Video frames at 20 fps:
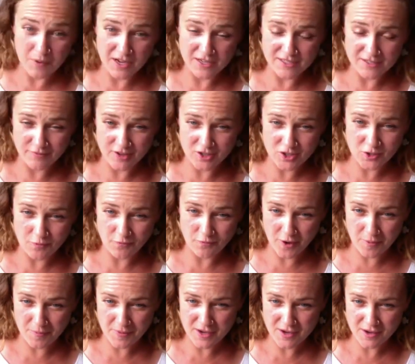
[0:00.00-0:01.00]
because of the shrimp
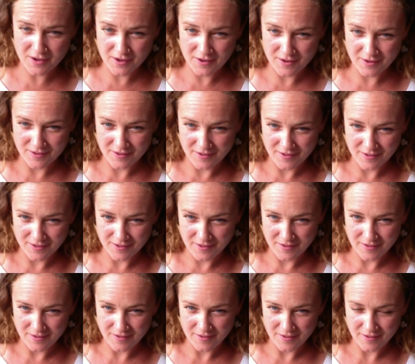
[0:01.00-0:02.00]
farming?
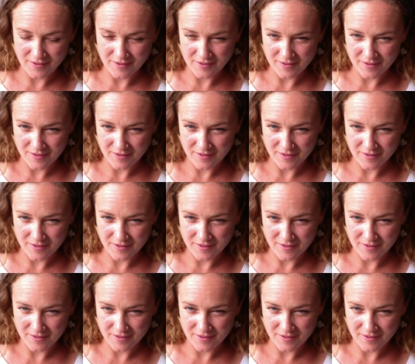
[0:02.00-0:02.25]
Not just due to